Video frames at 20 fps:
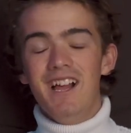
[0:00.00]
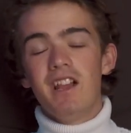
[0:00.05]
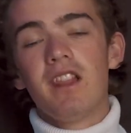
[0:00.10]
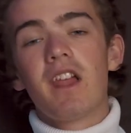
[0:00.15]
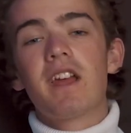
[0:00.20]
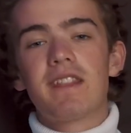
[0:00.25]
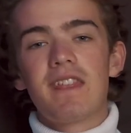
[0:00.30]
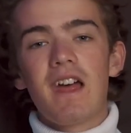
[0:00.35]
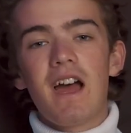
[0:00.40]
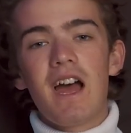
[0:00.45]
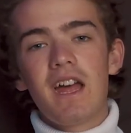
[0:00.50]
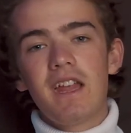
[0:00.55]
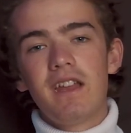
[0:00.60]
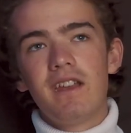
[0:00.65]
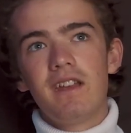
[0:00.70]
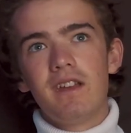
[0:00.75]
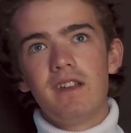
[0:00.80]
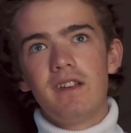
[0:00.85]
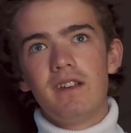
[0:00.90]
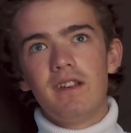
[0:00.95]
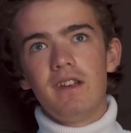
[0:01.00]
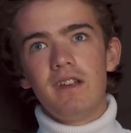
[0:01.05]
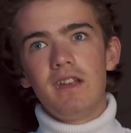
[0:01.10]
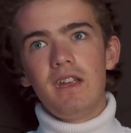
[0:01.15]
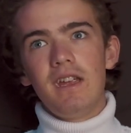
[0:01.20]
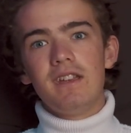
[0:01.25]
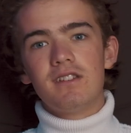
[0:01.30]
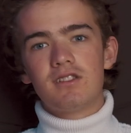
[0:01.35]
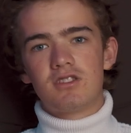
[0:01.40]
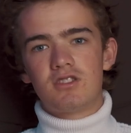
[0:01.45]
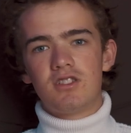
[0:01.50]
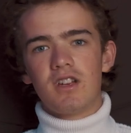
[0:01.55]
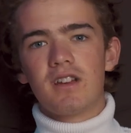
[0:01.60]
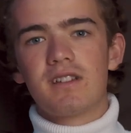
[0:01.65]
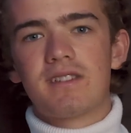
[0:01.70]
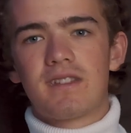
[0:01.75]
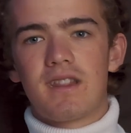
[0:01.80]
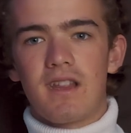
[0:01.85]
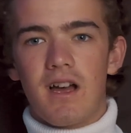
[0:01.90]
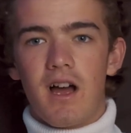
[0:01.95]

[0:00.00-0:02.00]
That is just the